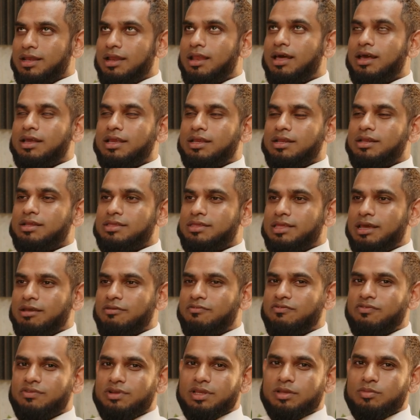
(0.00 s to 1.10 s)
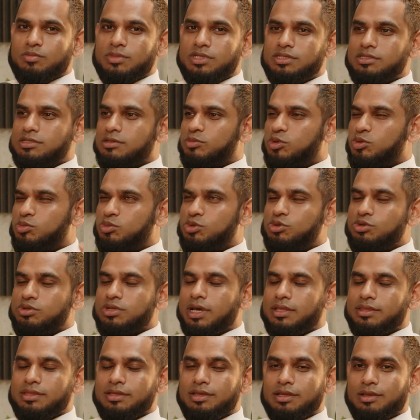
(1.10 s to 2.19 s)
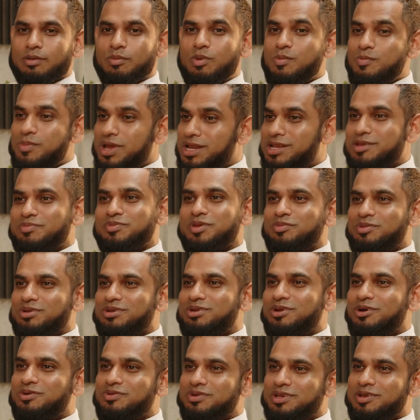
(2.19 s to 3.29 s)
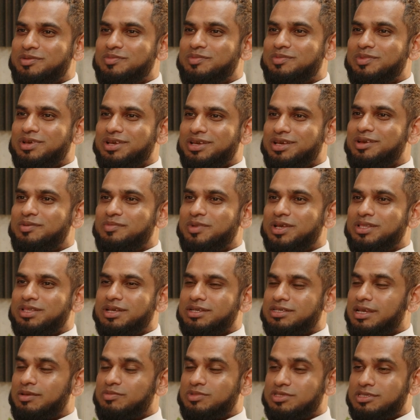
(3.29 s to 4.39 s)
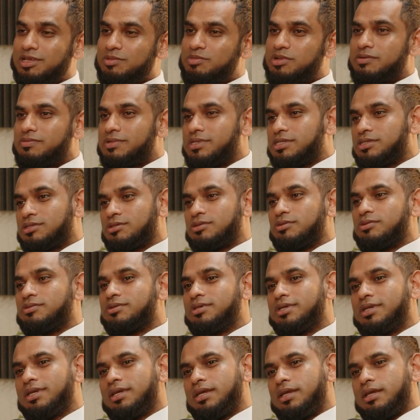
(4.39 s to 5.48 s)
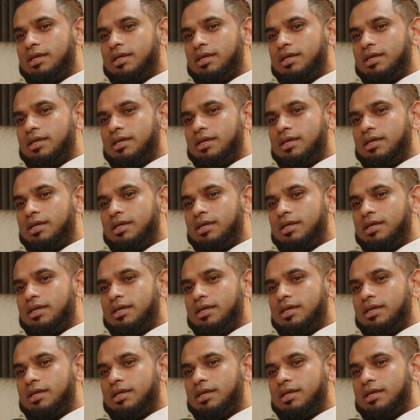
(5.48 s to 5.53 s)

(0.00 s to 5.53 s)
Luckily, thankfully, Mr. Mamoon, I think many people know him um, at that time, Stepney Green School.